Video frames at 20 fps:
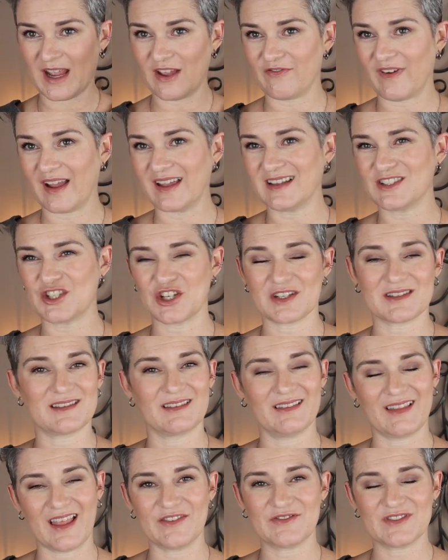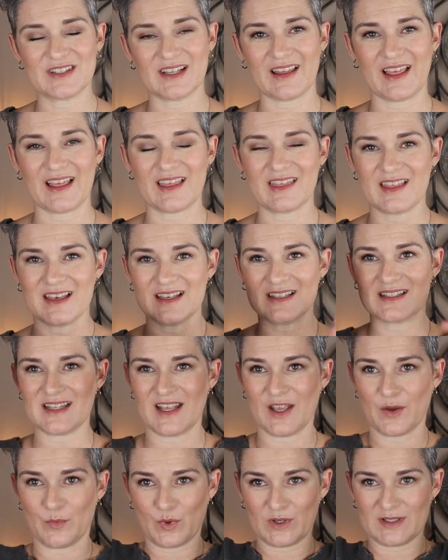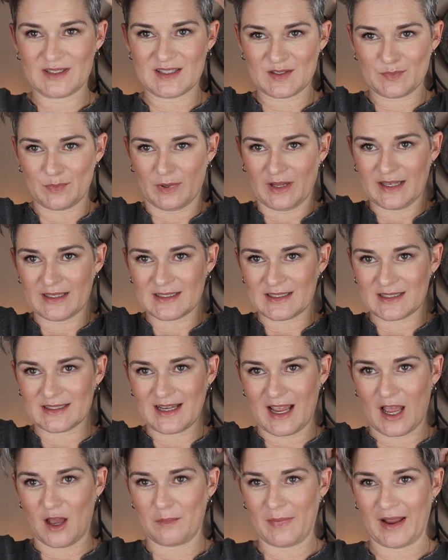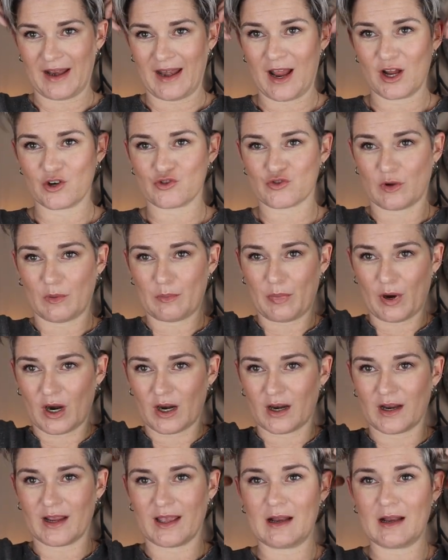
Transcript: If I just left it like this, it would split down my natural part